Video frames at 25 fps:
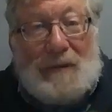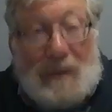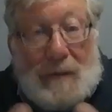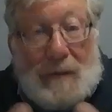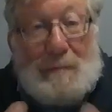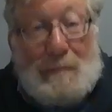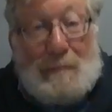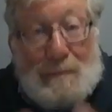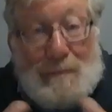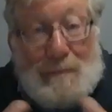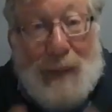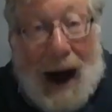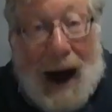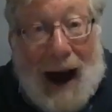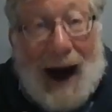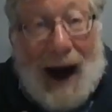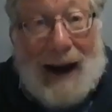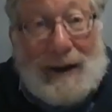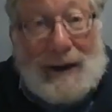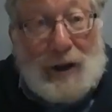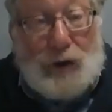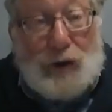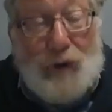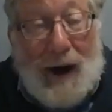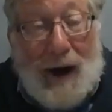my
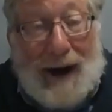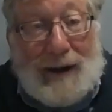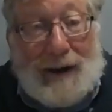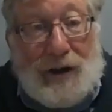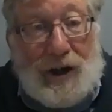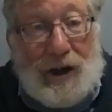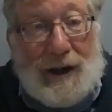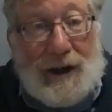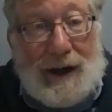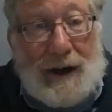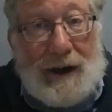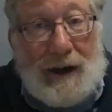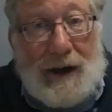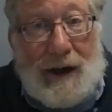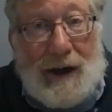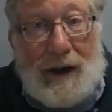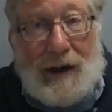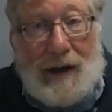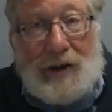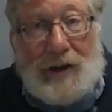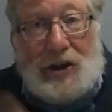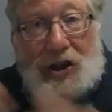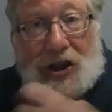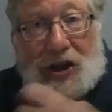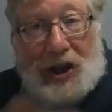tragedy.
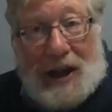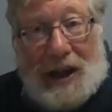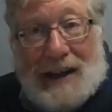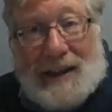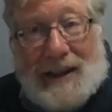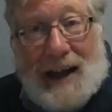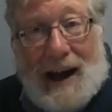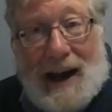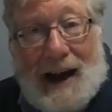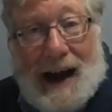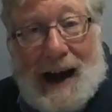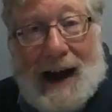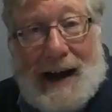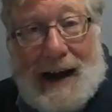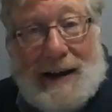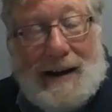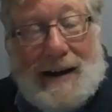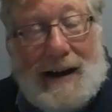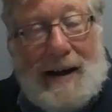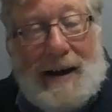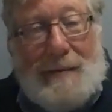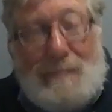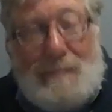She died,